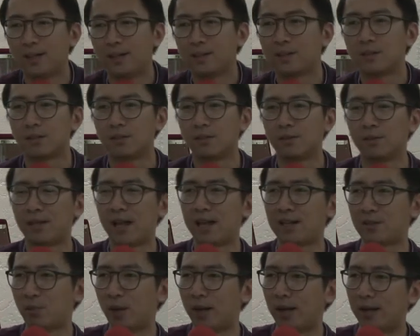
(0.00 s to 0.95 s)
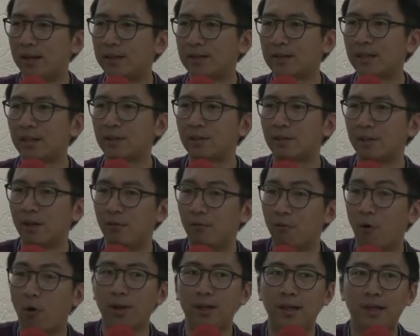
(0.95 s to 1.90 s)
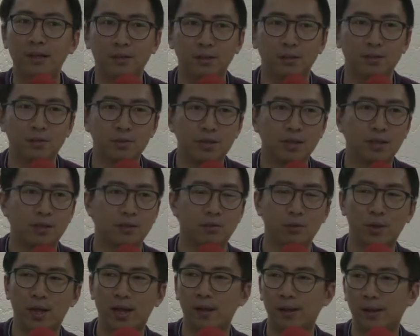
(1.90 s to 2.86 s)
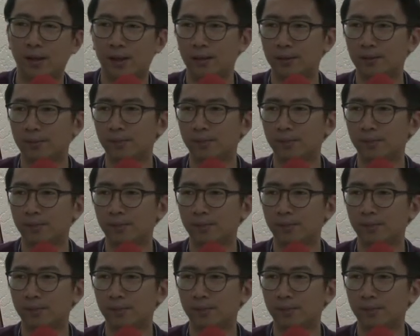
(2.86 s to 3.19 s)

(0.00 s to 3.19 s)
So that's where they start avoiding doing anything.